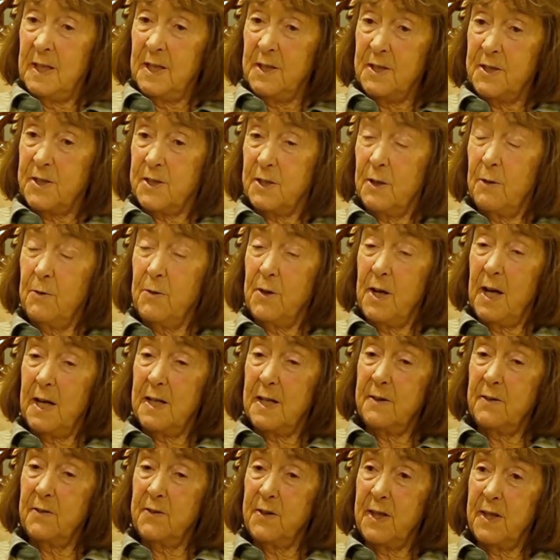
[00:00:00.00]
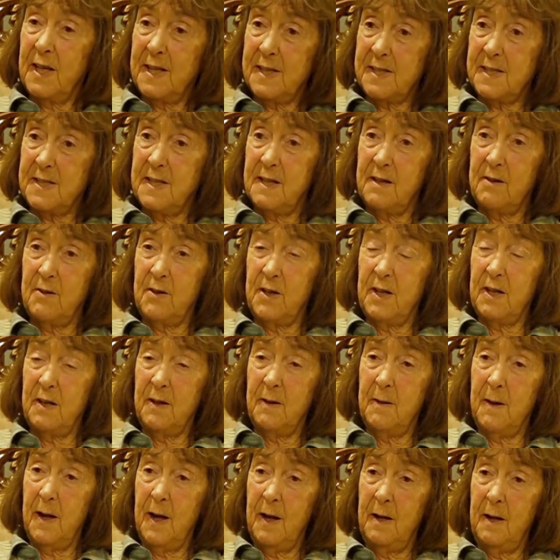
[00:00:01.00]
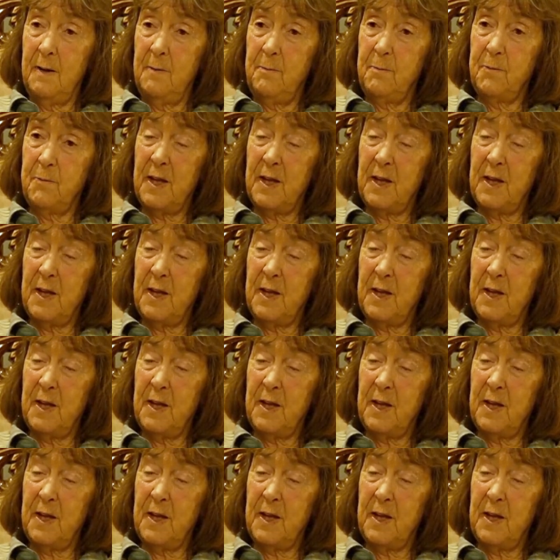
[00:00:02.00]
So that area, I